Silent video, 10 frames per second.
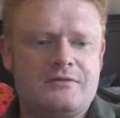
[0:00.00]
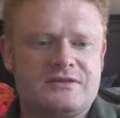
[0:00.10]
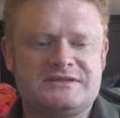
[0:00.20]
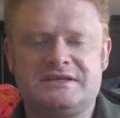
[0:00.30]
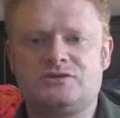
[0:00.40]

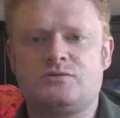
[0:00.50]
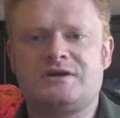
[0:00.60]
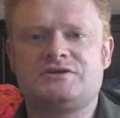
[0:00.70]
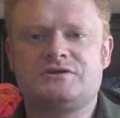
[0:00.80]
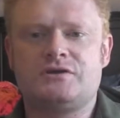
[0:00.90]
the
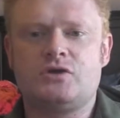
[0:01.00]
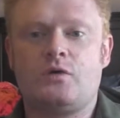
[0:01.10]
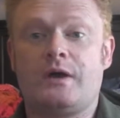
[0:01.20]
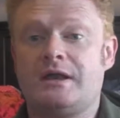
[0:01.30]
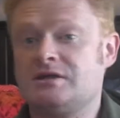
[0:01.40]
situation that
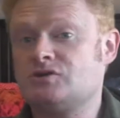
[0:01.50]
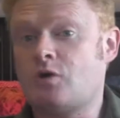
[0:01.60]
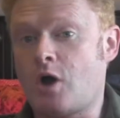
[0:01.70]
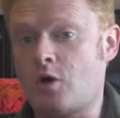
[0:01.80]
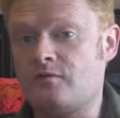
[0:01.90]
you're in is
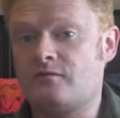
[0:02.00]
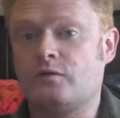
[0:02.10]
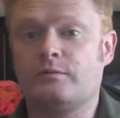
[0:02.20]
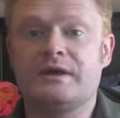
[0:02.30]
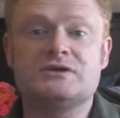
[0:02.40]
your own
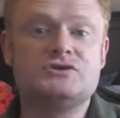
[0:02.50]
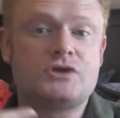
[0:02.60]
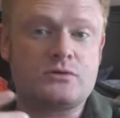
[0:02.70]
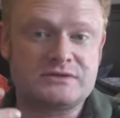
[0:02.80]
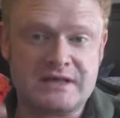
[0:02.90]
fault because you
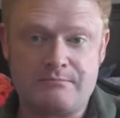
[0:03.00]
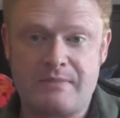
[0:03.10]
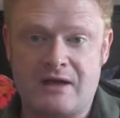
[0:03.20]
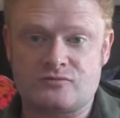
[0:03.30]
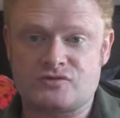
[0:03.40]
don't set
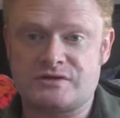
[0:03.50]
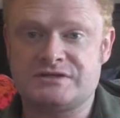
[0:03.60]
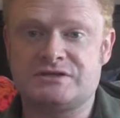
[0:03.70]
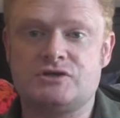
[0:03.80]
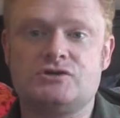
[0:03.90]

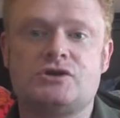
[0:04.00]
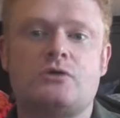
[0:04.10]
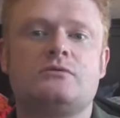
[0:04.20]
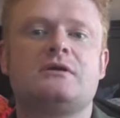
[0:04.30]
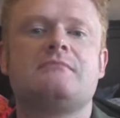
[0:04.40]
boundaries, you
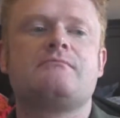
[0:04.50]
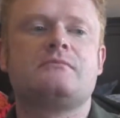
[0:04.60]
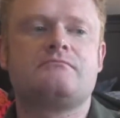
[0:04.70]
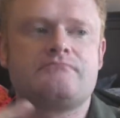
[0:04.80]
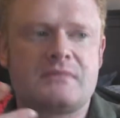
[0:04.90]
don't
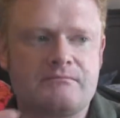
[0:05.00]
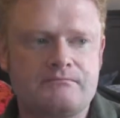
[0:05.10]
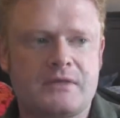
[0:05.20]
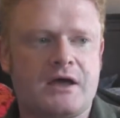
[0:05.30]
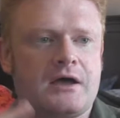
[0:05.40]

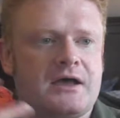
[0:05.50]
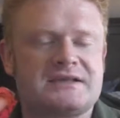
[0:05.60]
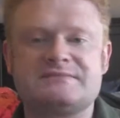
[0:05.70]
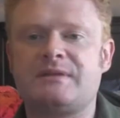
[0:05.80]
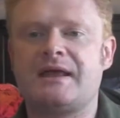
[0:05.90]

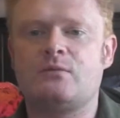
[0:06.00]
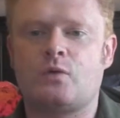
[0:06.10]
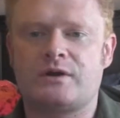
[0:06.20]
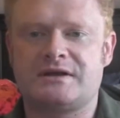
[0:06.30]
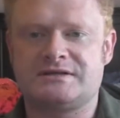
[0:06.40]
explain
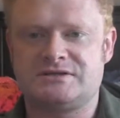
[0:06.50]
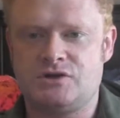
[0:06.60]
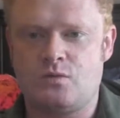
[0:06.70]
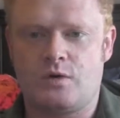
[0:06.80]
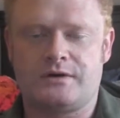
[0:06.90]
what it is
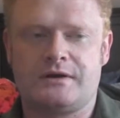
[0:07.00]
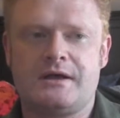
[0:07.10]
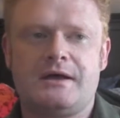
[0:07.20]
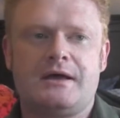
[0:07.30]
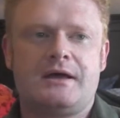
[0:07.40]
you want.
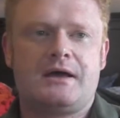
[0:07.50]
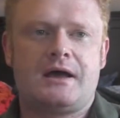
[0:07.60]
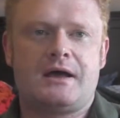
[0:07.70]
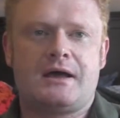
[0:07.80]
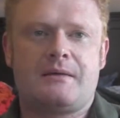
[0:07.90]

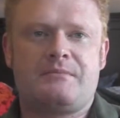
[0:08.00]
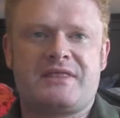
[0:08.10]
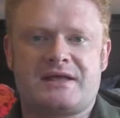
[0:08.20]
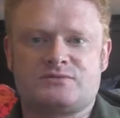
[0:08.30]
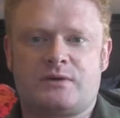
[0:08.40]
But
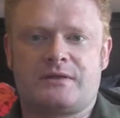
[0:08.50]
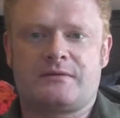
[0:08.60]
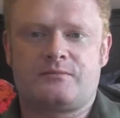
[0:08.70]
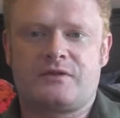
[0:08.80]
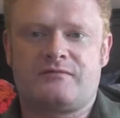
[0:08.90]
that's one of
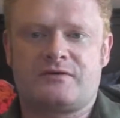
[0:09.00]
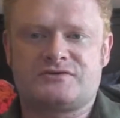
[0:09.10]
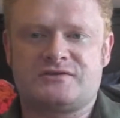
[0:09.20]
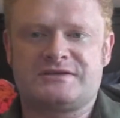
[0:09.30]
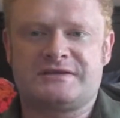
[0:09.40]
the
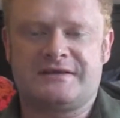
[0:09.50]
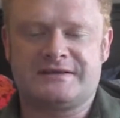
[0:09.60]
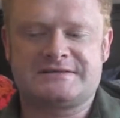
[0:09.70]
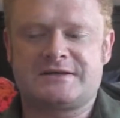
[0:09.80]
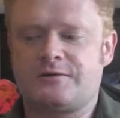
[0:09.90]
frustrating
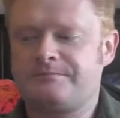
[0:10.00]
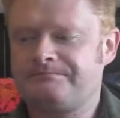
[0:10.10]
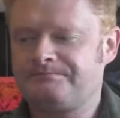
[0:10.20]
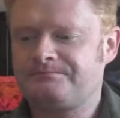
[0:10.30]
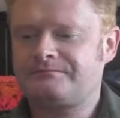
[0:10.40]
things. So
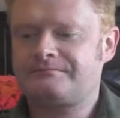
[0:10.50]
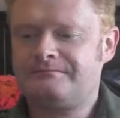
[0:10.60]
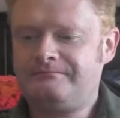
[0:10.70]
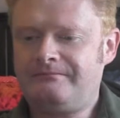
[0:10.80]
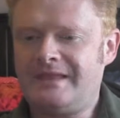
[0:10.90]

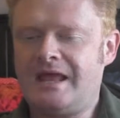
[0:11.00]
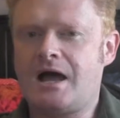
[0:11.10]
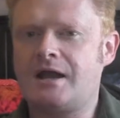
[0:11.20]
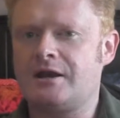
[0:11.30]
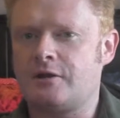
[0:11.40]

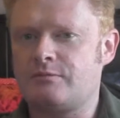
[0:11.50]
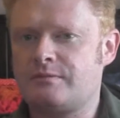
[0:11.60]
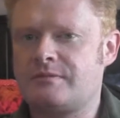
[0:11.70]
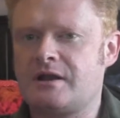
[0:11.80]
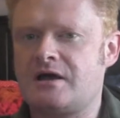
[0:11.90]
I don't know,
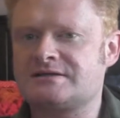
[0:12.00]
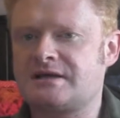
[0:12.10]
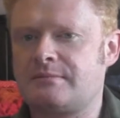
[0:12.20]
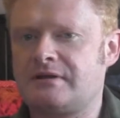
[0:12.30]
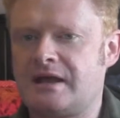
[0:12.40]
the last
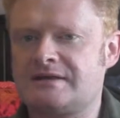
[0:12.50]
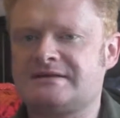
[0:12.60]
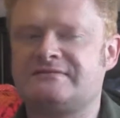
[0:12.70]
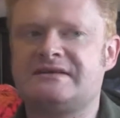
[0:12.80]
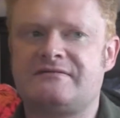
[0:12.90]
couple of days
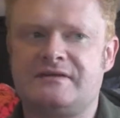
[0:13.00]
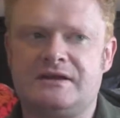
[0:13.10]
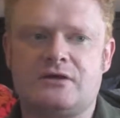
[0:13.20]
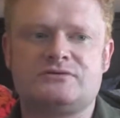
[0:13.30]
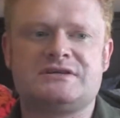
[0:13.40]
I've definitely
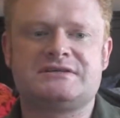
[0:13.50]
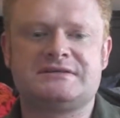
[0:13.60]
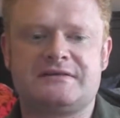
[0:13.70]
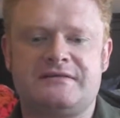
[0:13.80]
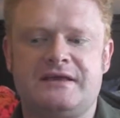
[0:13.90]

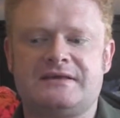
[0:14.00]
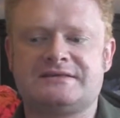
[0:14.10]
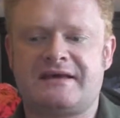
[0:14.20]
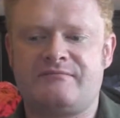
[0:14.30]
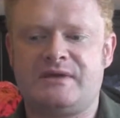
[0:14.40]
noticed
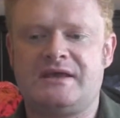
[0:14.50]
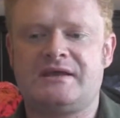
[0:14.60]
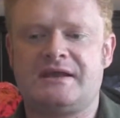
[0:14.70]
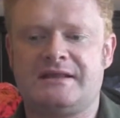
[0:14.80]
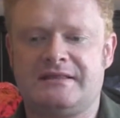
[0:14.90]
things have been
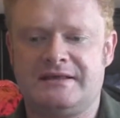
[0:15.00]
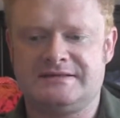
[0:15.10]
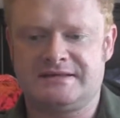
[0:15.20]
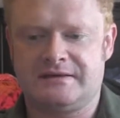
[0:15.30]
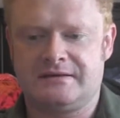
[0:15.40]
a little
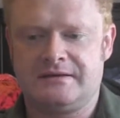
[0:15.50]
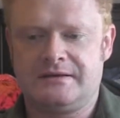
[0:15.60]
easier,